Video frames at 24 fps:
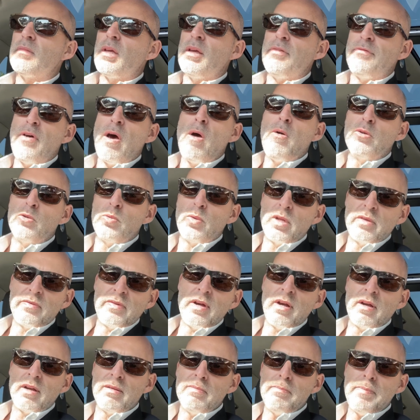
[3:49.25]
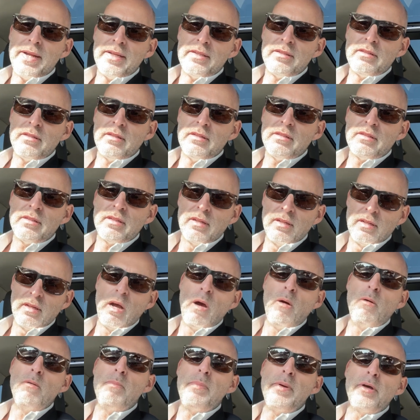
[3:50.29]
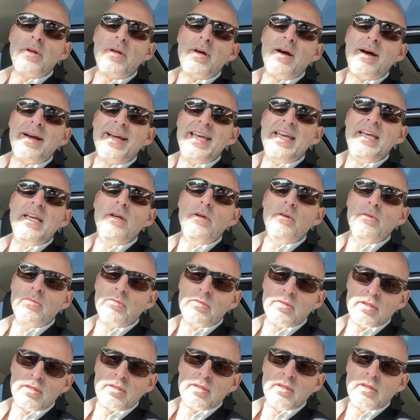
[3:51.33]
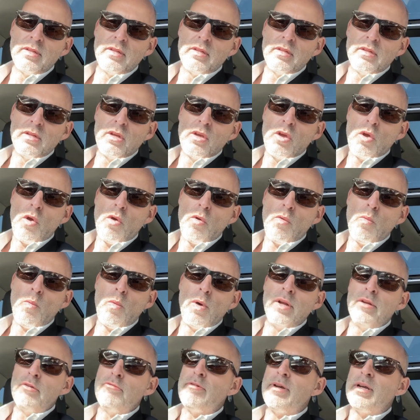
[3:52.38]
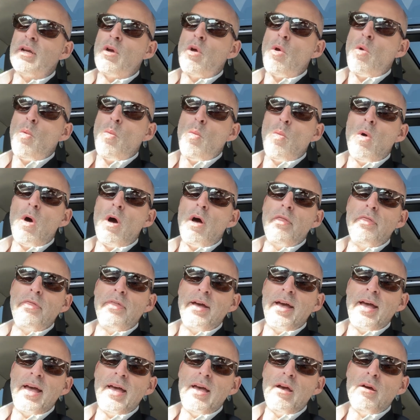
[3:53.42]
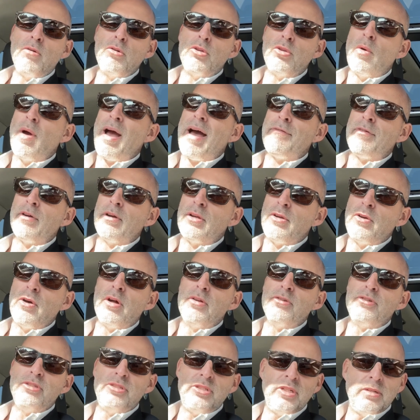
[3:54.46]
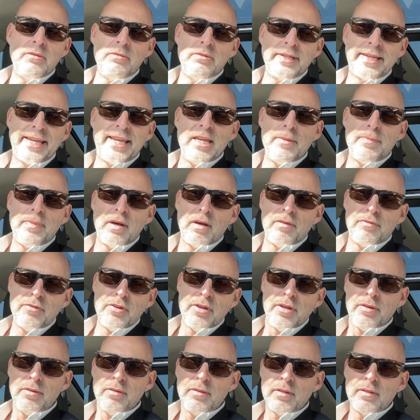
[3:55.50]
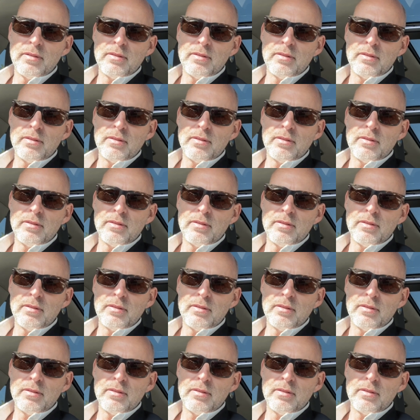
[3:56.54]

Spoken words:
If I was one of our competitors, I would be on our heels wondering, what the hell have I got to do to keep up of new?